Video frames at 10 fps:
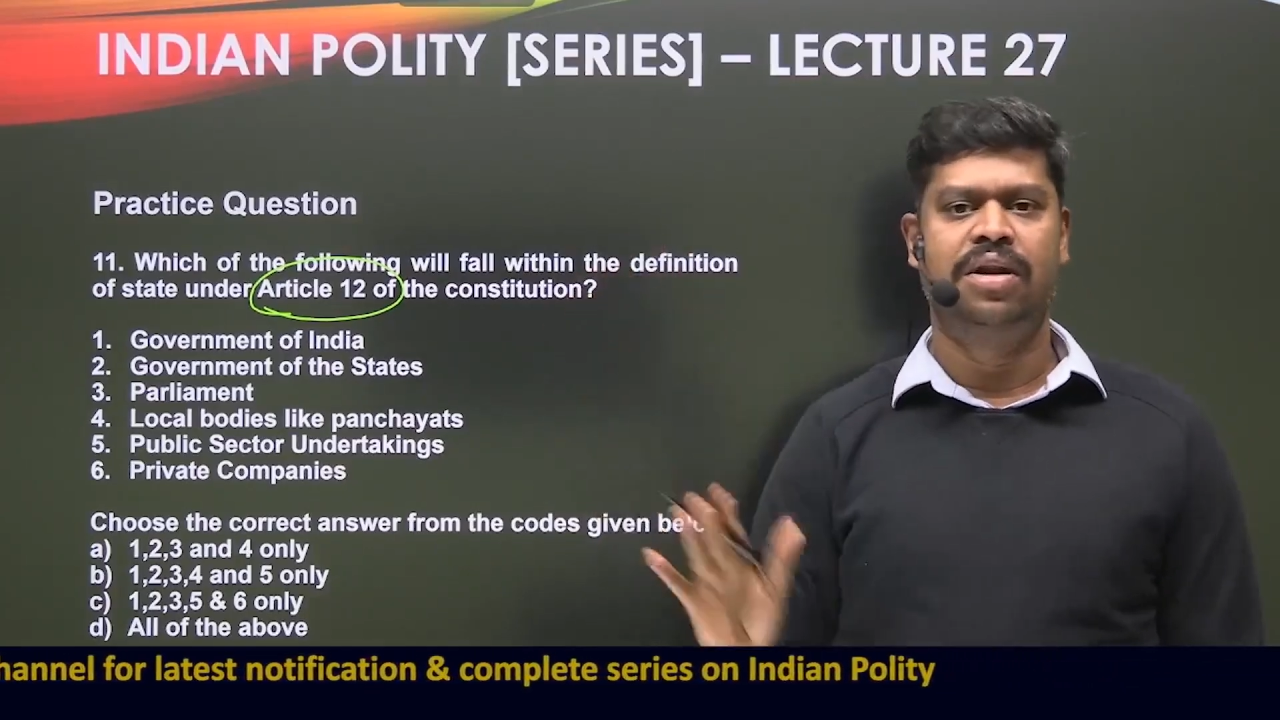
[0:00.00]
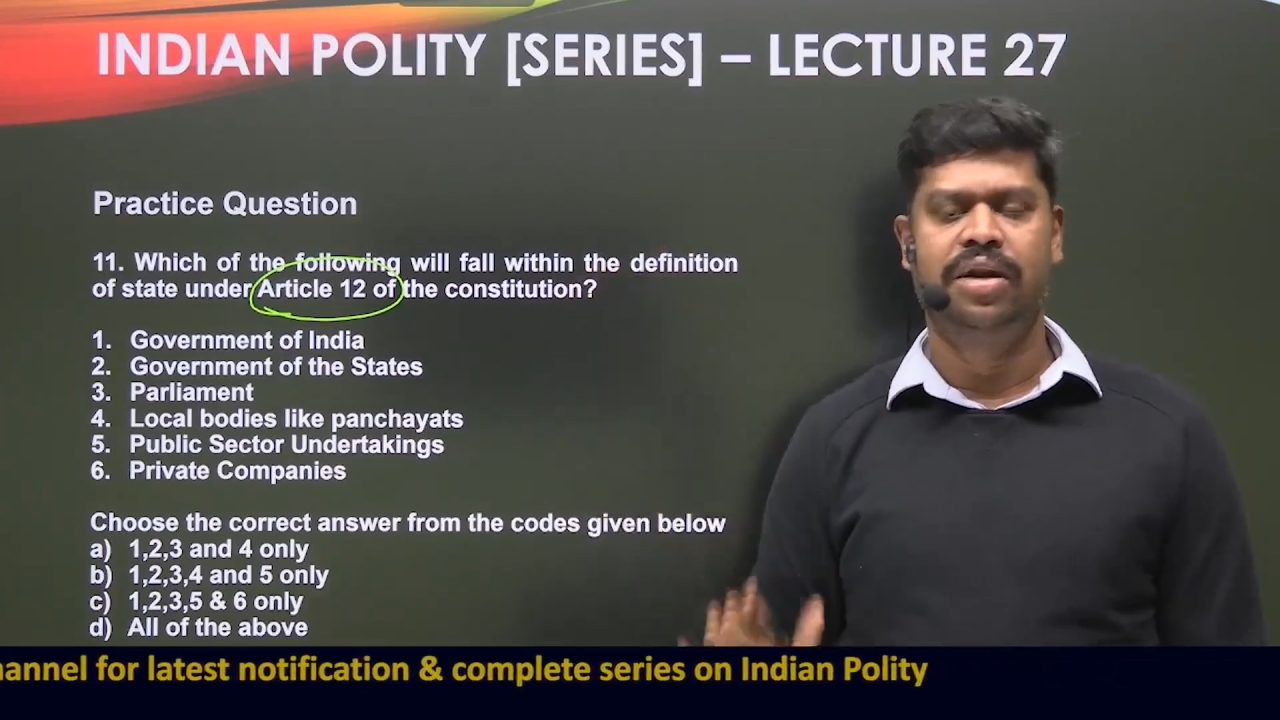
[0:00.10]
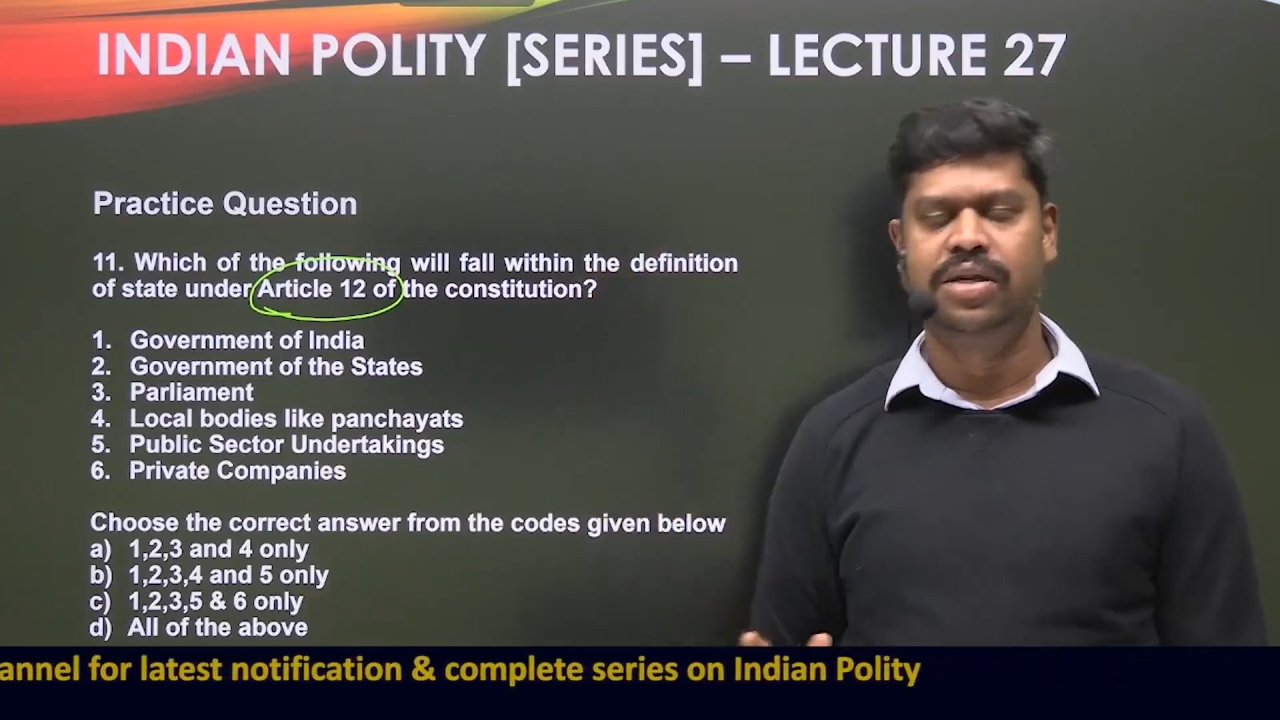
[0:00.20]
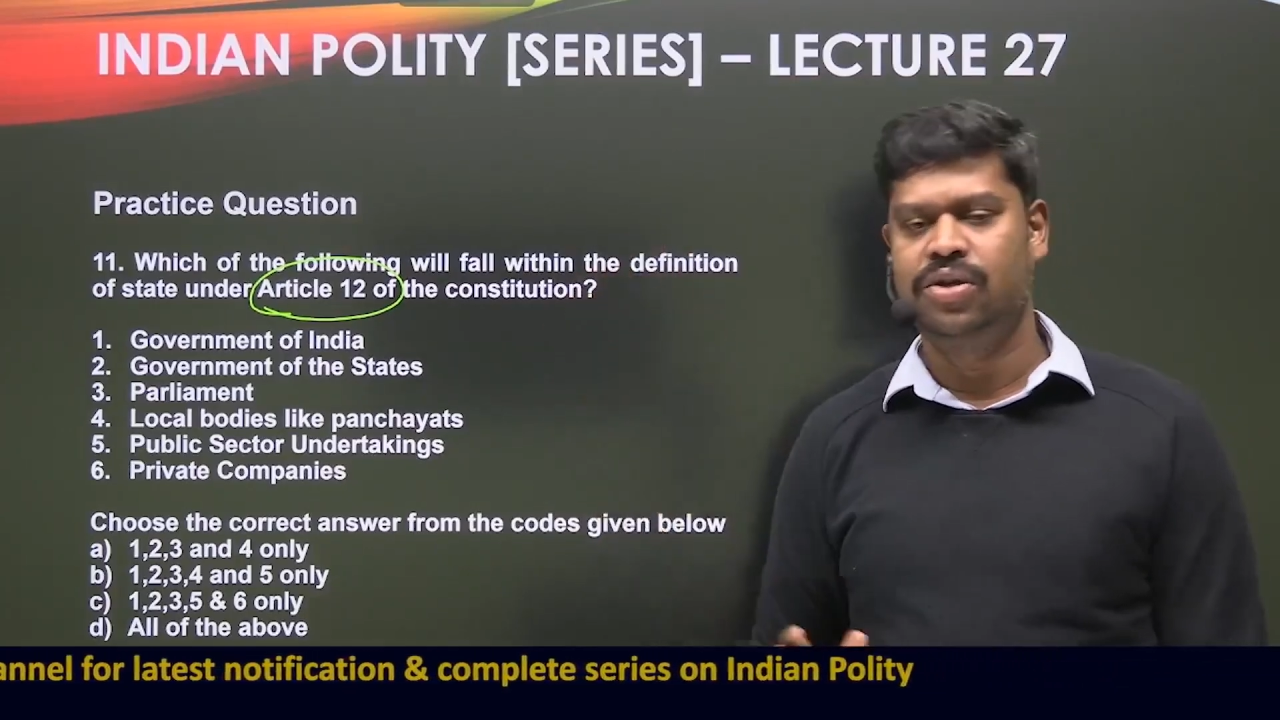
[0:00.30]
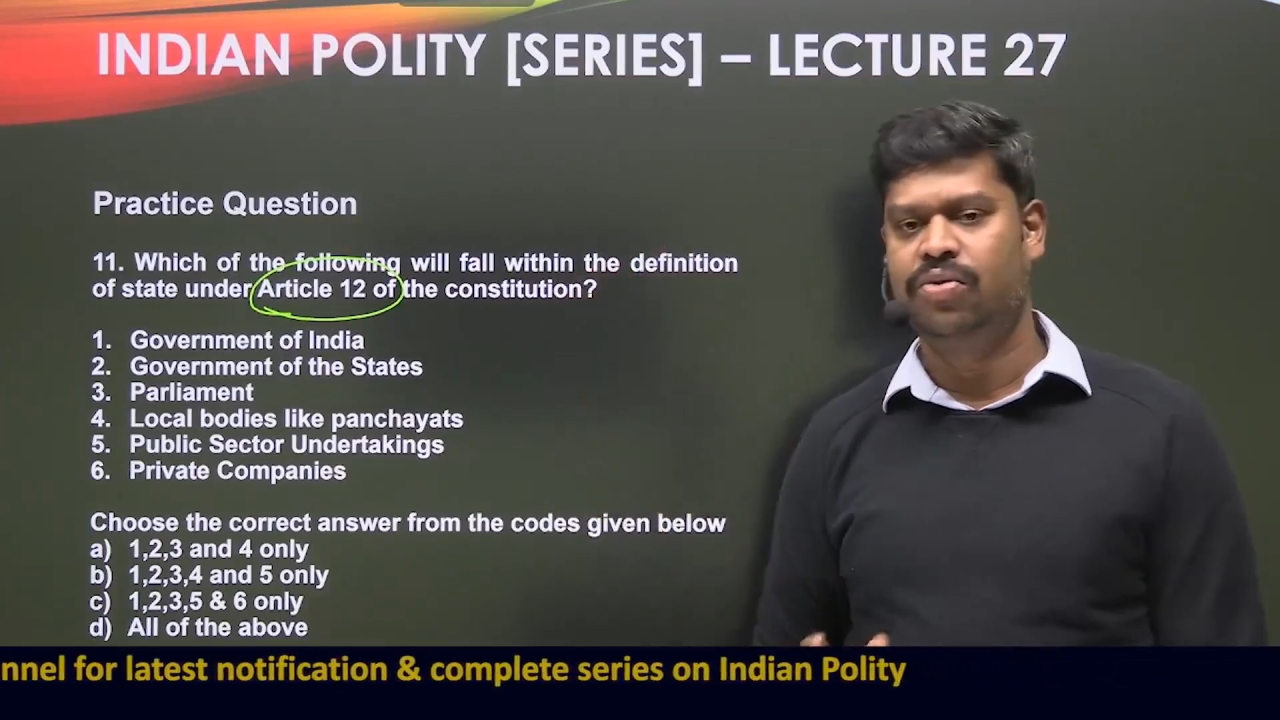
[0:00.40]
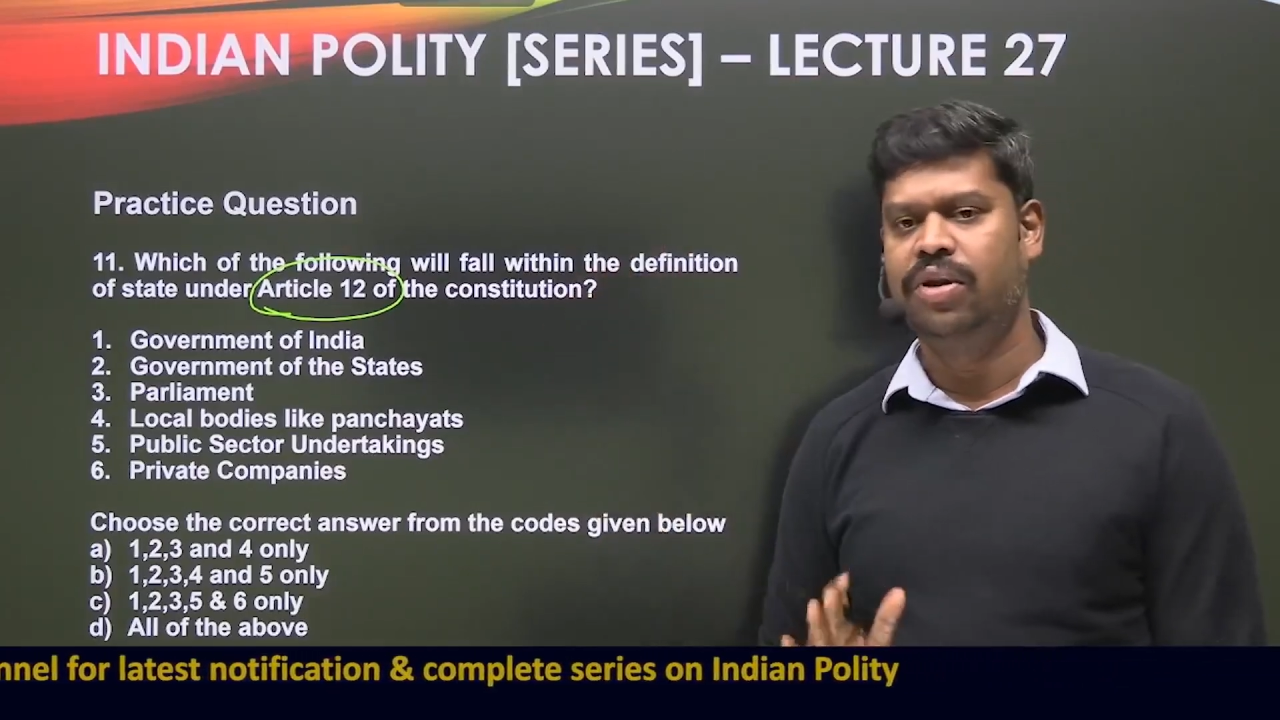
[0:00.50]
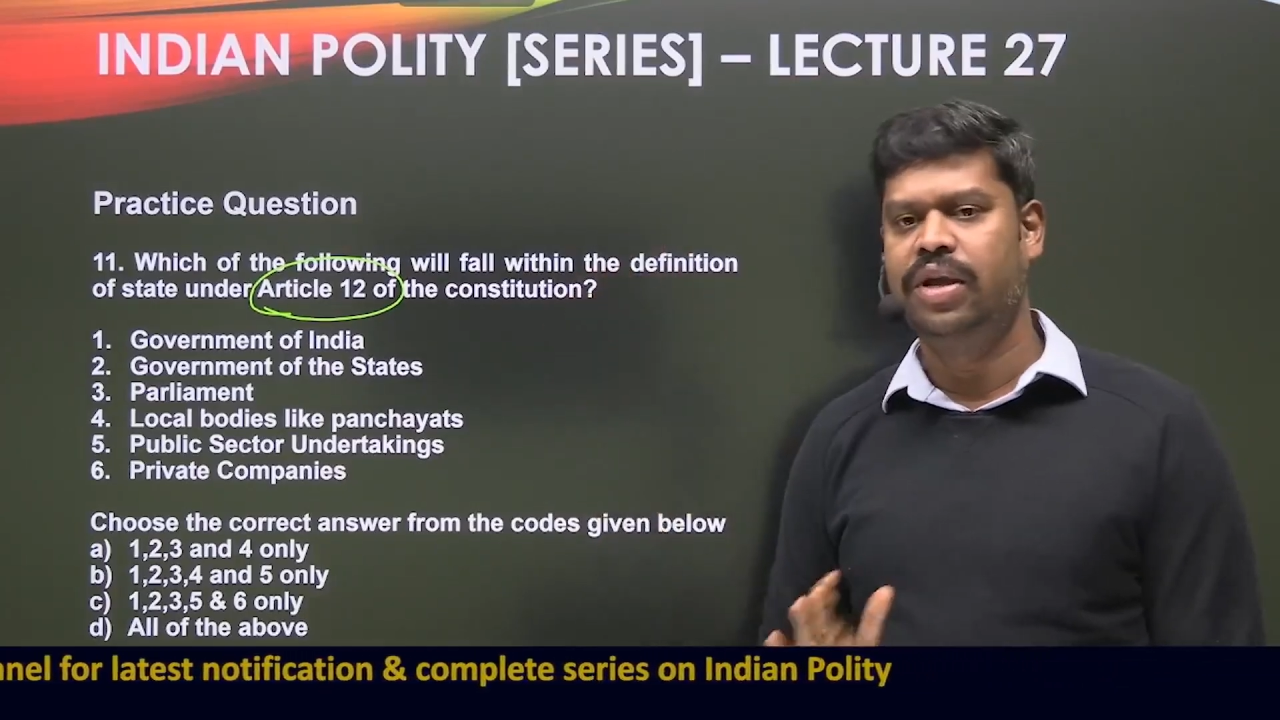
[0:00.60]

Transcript: rights are only